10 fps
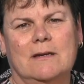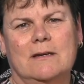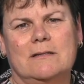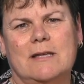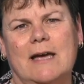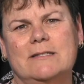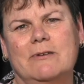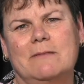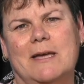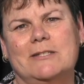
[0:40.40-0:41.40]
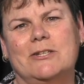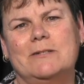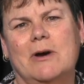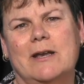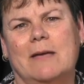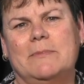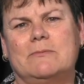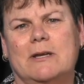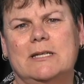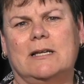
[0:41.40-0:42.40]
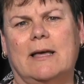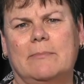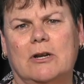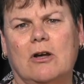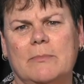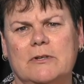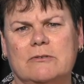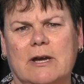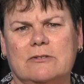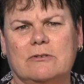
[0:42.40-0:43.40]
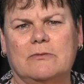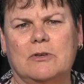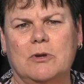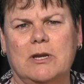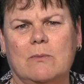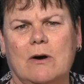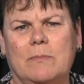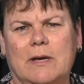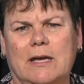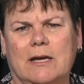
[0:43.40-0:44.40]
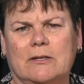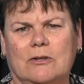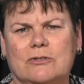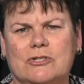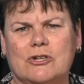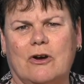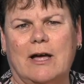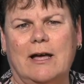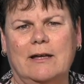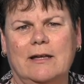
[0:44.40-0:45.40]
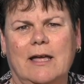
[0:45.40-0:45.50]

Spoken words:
So as Rick mentioned, my name is Wendy Gladman and I'm the Director of Community Wellbeing at the Loddon Shire.